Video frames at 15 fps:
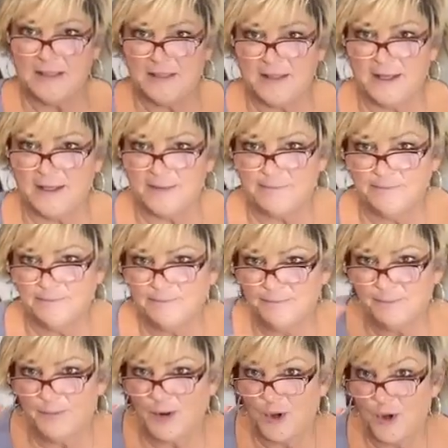anything
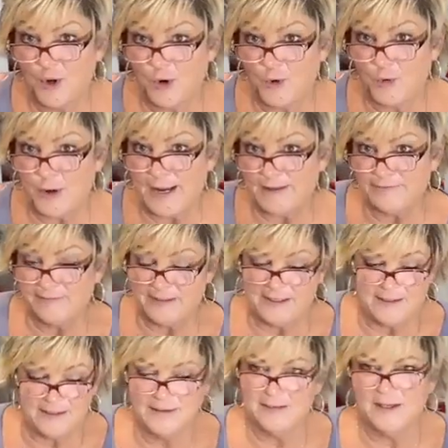
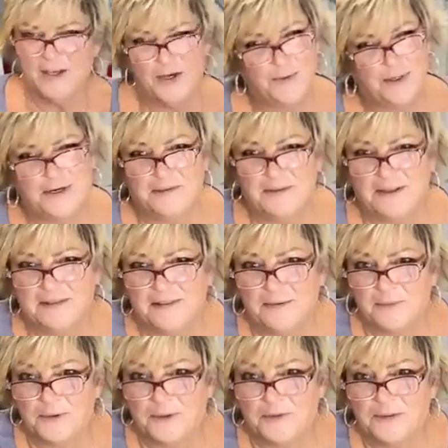crafty. You know, I don't like
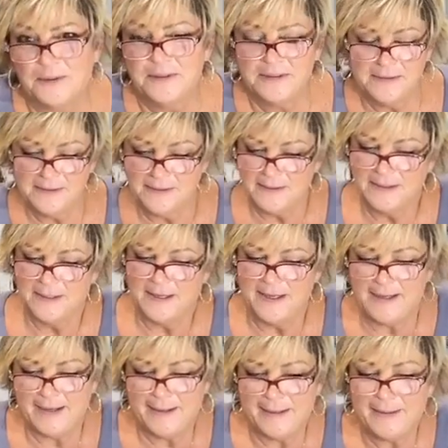that word.
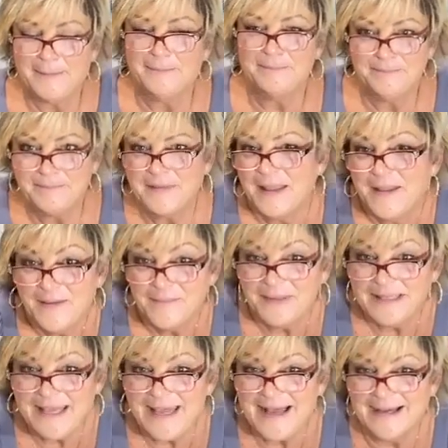
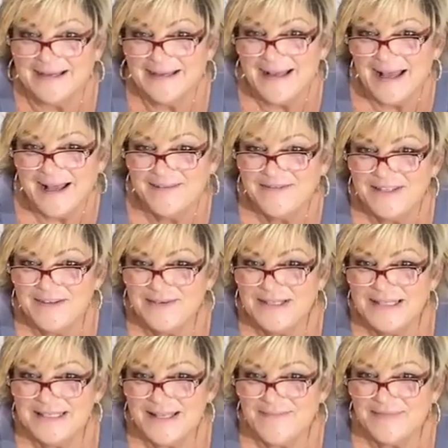But yeah, I'm
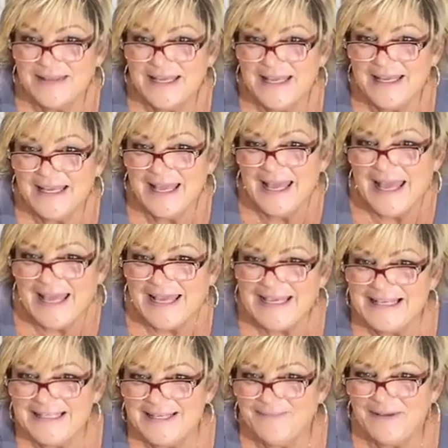doing something
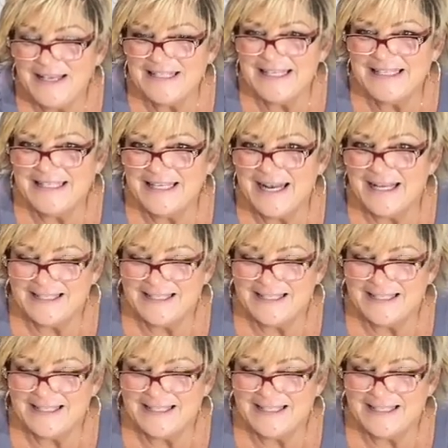easy peasy